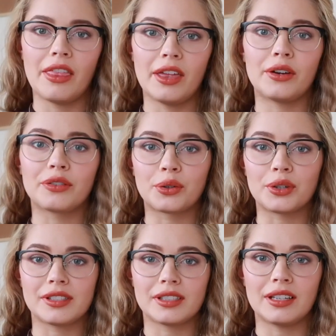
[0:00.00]
Then of
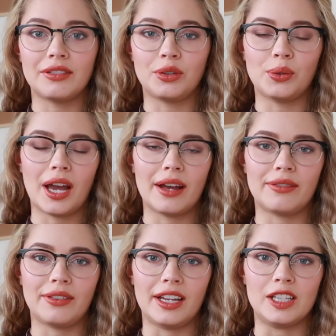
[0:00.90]
course, if you
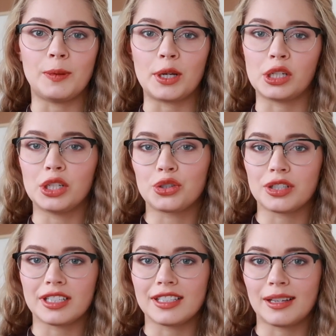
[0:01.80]
have a special
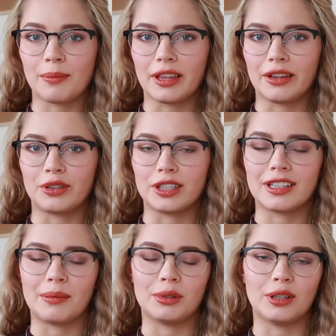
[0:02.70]
interest in something, for
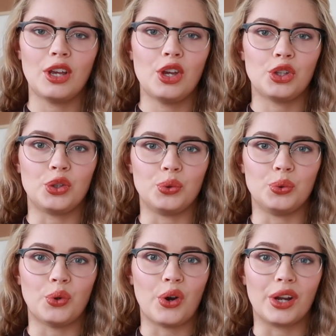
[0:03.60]
example
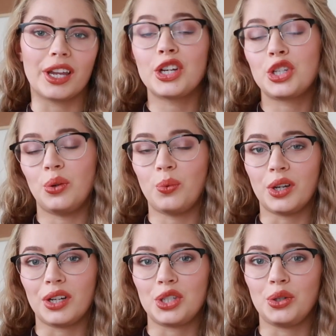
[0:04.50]
you are a kitchen
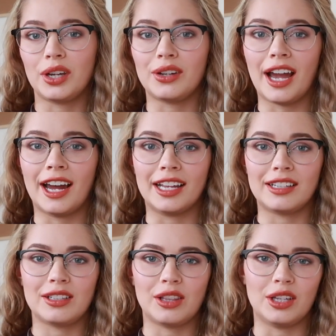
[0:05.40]
witch, you could
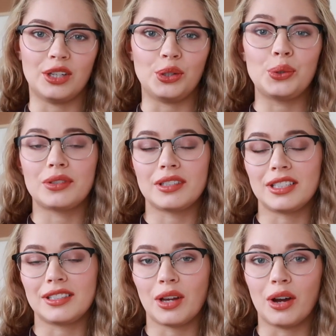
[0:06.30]
add the
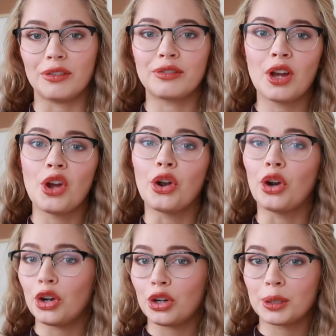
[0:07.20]
uses of
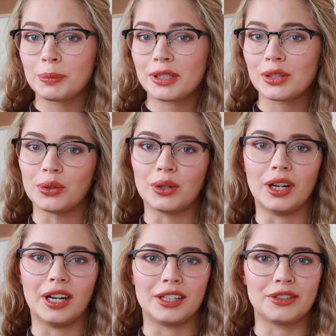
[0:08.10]
herbs
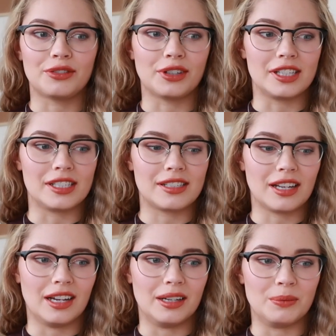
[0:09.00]
or different
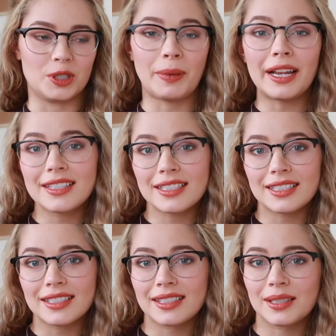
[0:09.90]

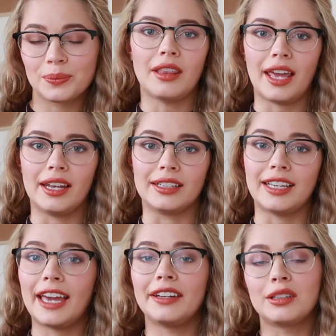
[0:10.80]
spices. Then
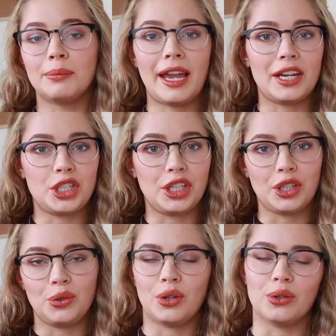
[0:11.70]
candle
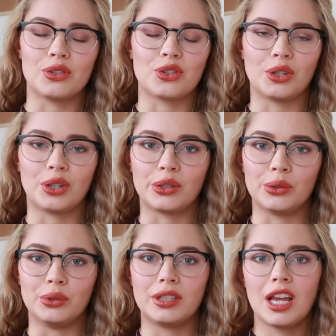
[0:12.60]
magic, you can also
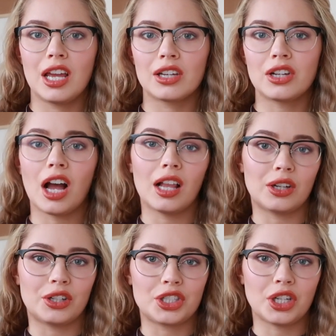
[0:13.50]
include
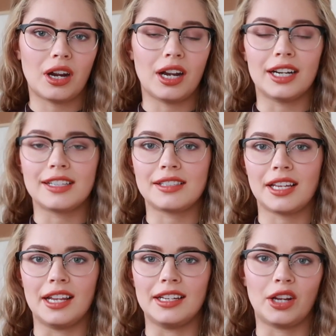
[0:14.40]
color charts
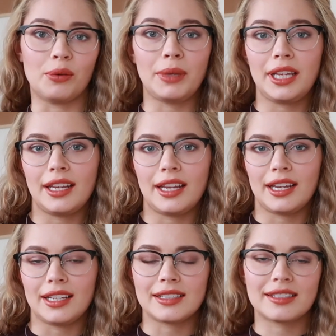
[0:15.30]
and their
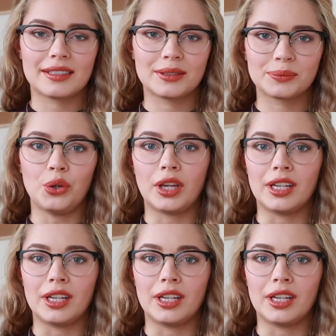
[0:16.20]
meanings. You